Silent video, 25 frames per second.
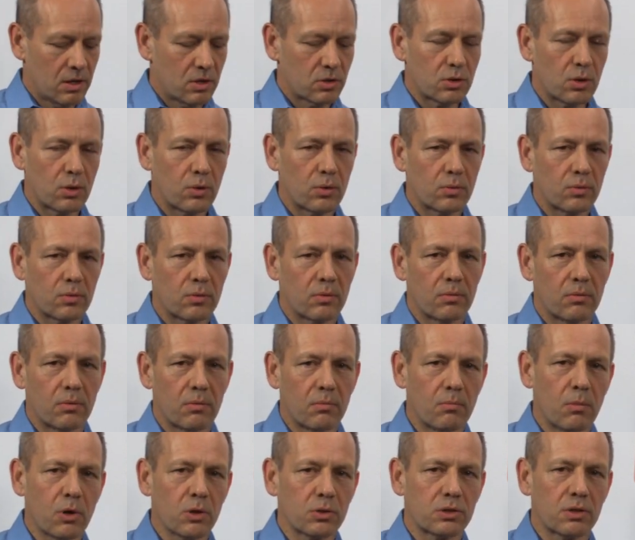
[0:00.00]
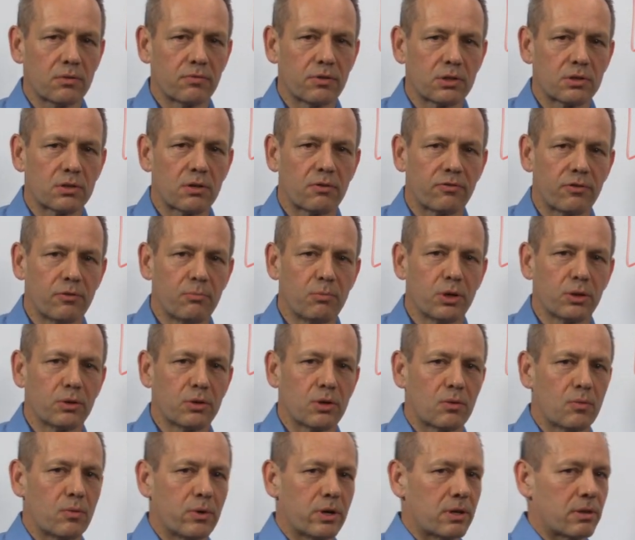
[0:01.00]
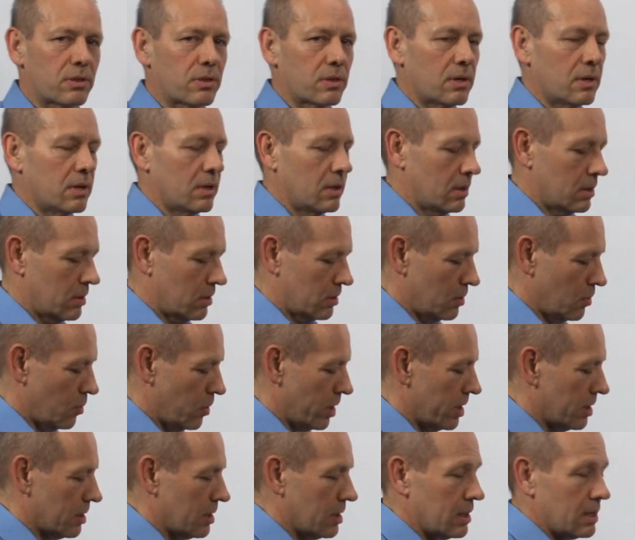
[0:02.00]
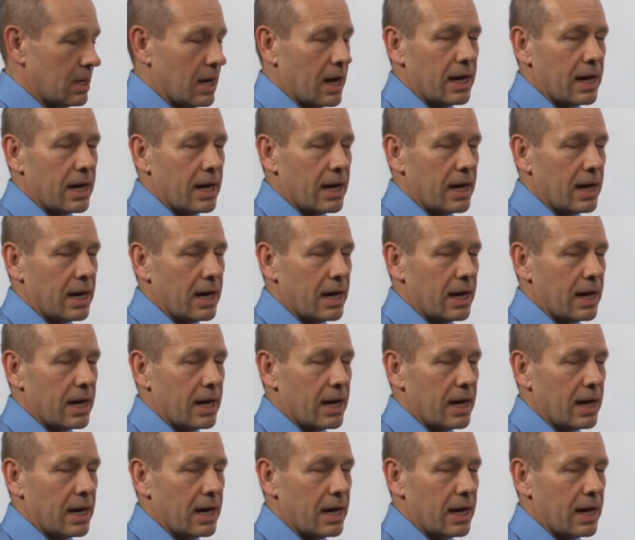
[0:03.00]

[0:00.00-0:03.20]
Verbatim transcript: So most of us are familiar with the way that,